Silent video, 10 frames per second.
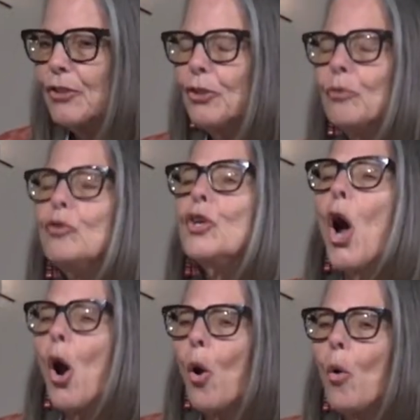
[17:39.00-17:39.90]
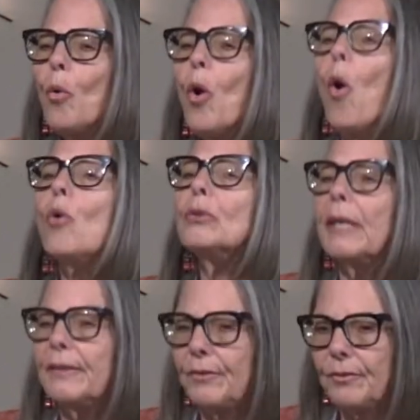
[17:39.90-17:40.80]
to know
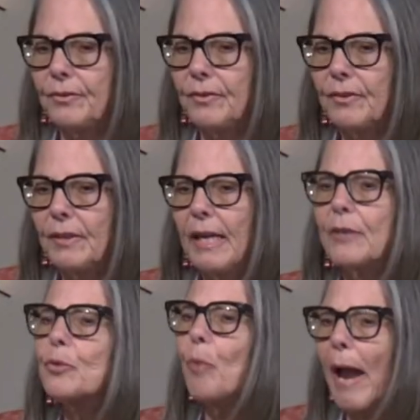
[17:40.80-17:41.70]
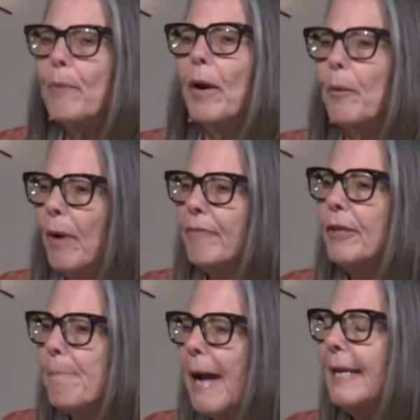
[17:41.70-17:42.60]
wholeness is right where
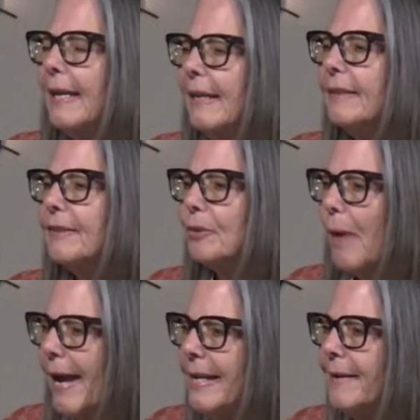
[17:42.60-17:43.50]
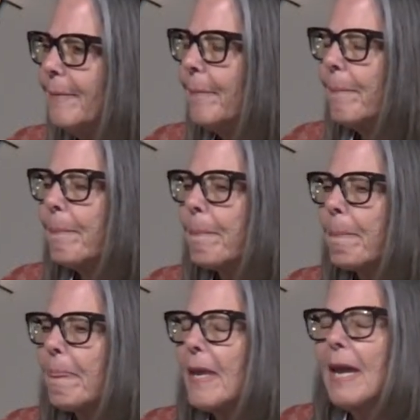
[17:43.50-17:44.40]
Reverend Mike is, right?
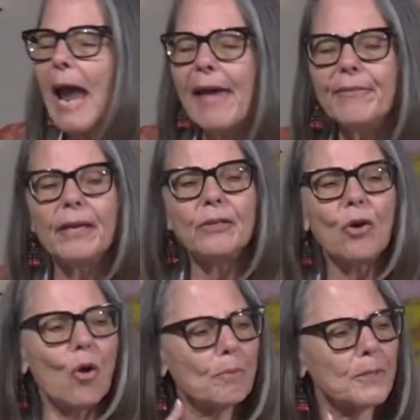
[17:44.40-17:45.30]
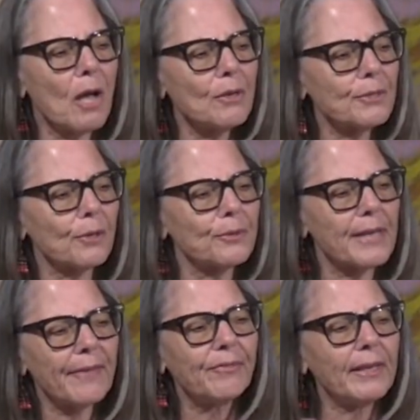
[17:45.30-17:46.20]
And then Holmes also
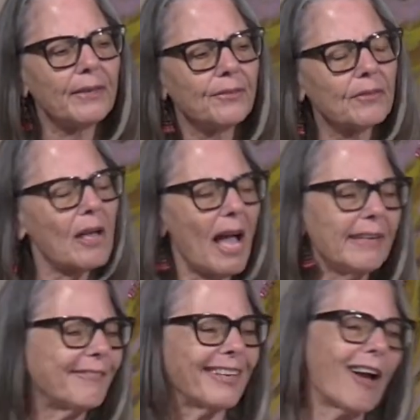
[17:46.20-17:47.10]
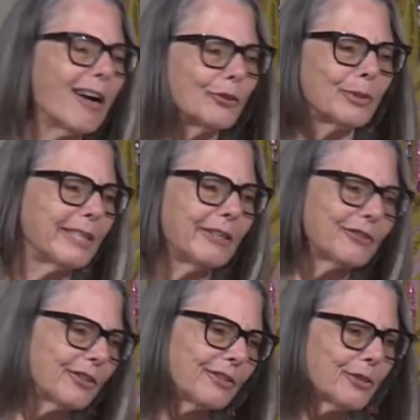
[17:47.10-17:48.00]
said this, kind of in
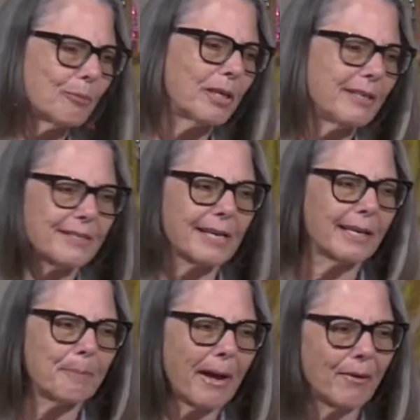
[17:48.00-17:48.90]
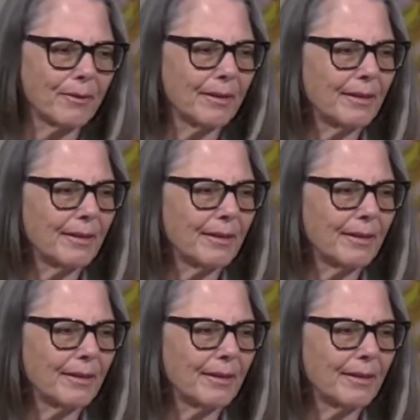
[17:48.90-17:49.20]
contradiction to what he said about